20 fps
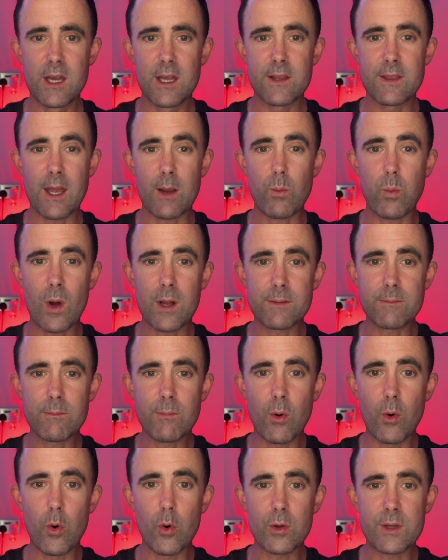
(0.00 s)
They won
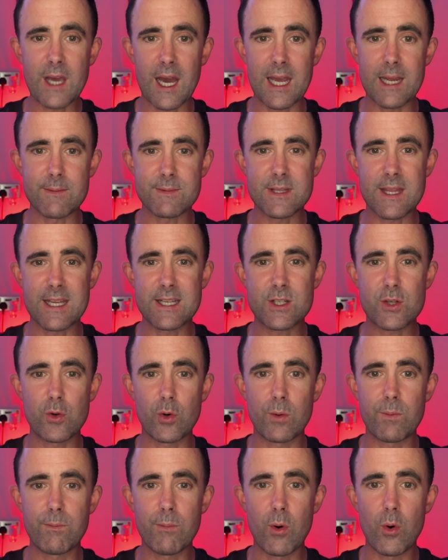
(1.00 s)
more games and they
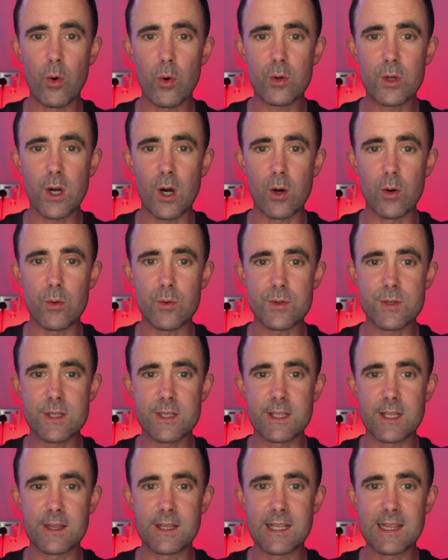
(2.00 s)
scored more goals
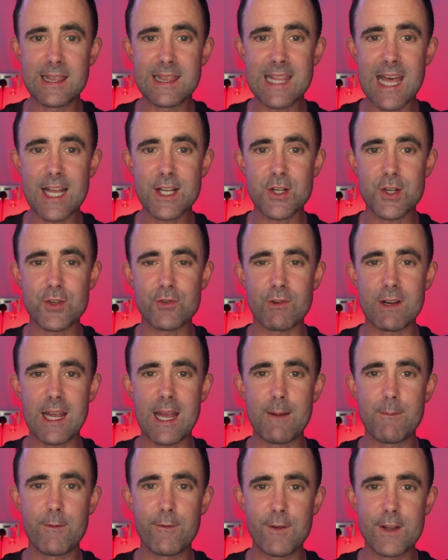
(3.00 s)
than the legendary
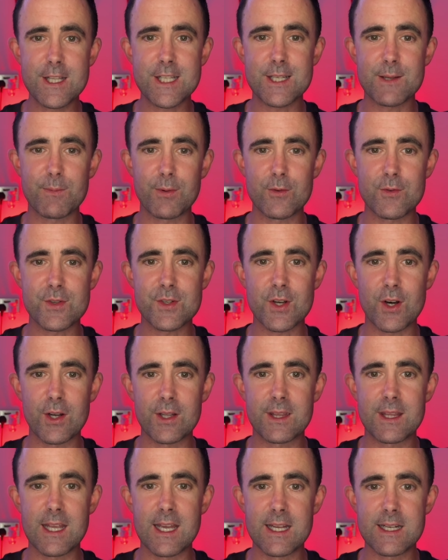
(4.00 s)
Invincible side
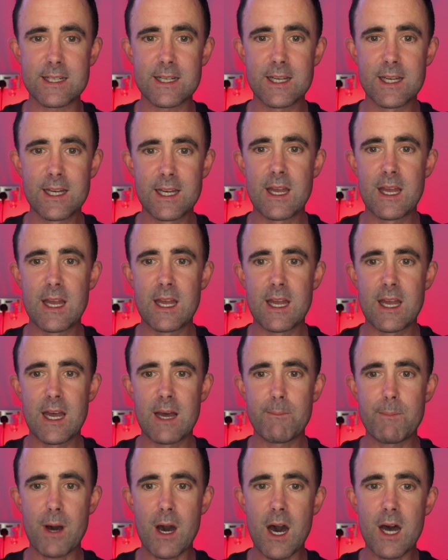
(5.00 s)
did.
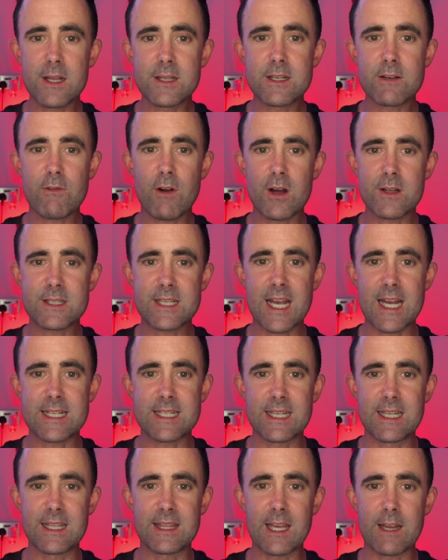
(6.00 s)
But under
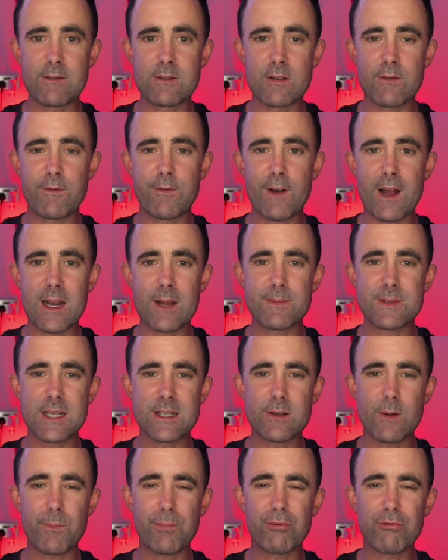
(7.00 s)
Arteta, they developed
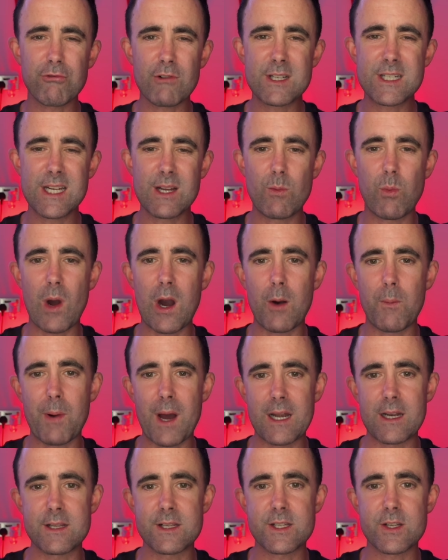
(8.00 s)
into a pretty
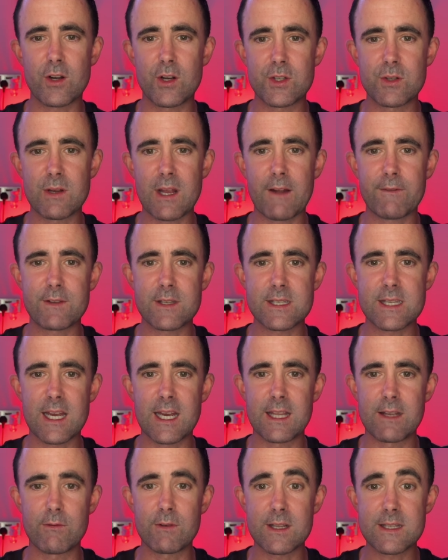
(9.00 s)
well-balanced side, you'd have to
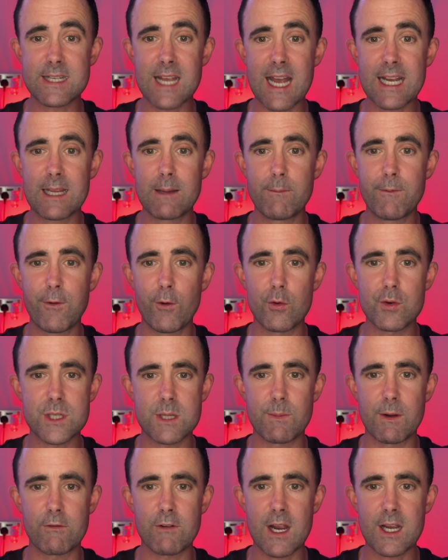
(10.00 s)
say. They're an attacking force to
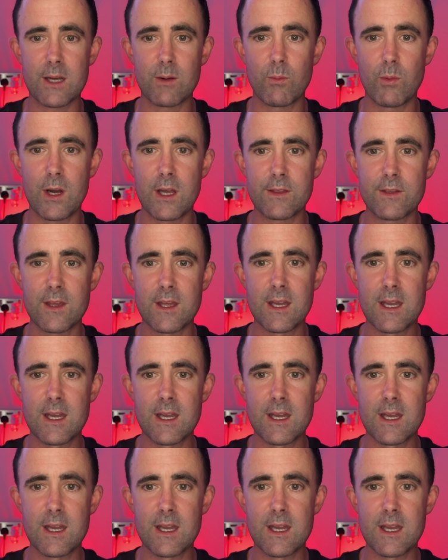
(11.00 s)
be reckoned with.